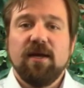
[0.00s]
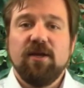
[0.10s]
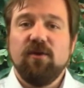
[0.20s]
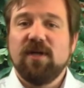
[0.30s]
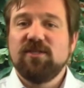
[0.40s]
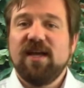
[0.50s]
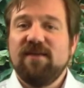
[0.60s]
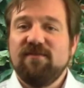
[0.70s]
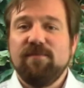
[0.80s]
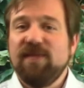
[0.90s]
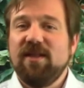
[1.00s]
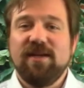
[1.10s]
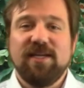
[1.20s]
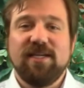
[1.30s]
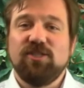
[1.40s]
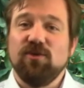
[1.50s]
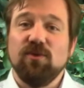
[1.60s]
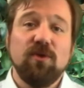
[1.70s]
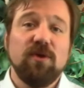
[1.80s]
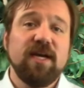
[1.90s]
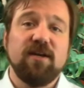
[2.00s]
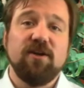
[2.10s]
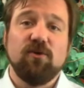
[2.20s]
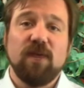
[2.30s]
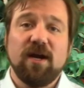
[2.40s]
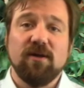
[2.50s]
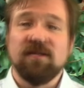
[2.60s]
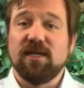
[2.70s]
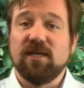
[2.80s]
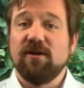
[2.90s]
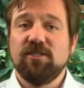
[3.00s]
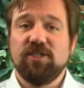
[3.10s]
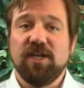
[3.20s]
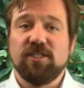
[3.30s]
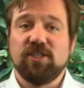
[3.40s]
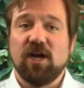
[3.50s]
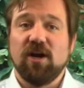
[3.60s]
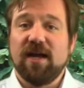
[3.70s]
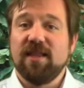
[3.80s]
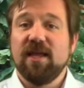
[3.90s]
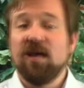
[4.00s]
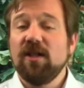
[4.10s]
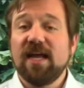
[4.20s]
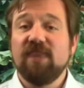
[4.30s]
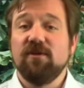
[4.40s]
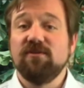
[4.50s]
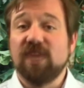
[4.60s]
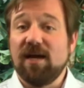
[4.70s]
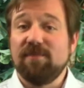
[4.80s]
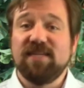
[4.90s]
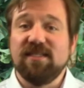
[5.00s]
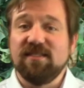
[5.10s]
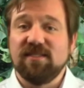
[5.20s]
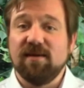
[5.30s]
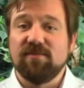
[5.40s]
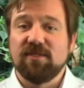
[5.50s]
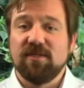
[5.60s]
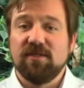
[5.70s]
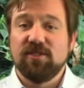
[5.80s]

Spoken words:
You also have the ability to look at your records that are in GHR, and they all have those update stamps.